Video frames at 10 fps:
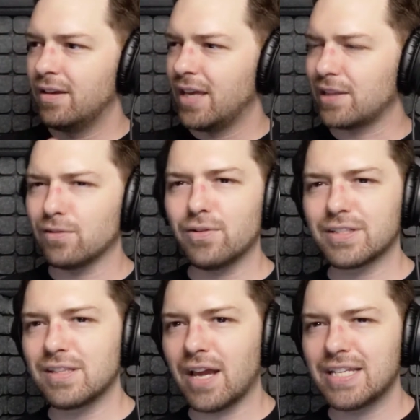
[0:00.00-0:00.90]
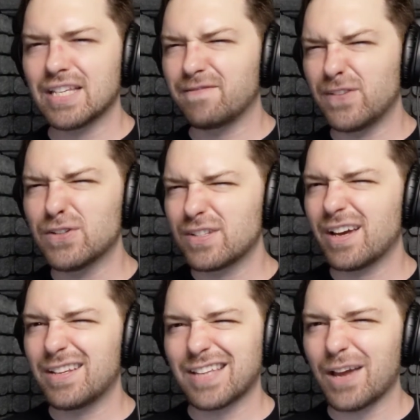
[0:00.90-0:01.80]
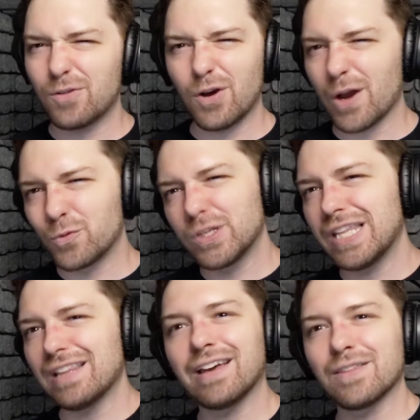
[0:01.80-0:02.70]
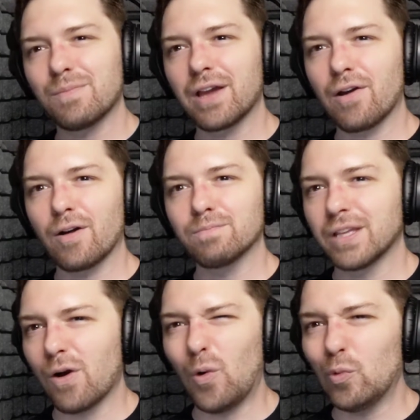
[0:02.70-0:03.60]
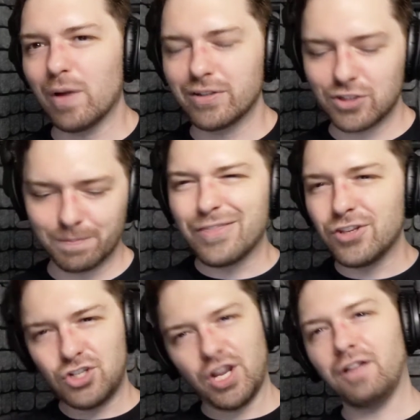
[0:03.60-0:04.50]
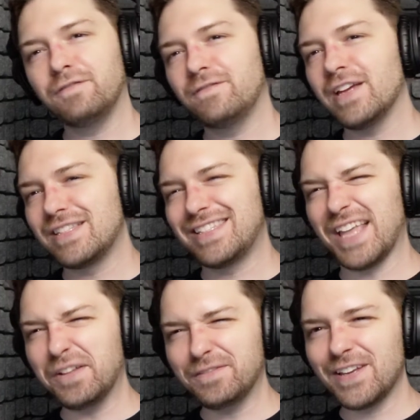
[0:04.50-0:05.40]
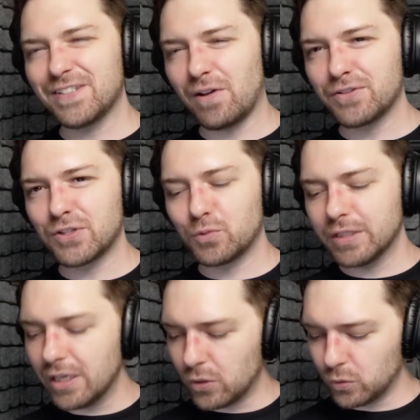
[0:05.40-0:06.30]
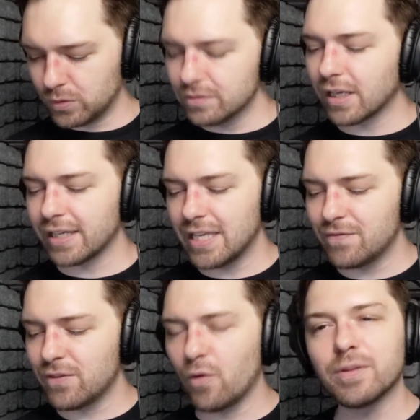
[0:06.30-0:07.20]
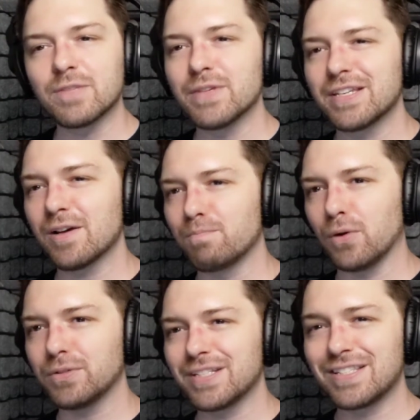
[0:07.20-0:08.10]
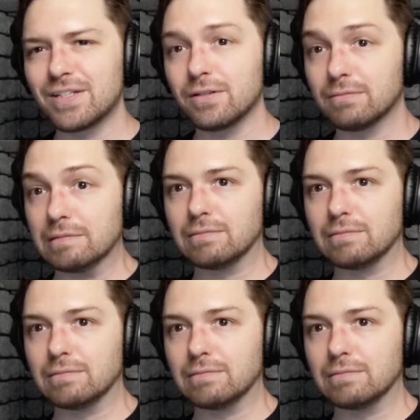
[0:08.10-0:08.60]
it looks nice, it feels nice. I don't know, I really like the mic arm, like a whole bunch. The shelf itself is also really cool. Like, even though it's missing a bolt, it's still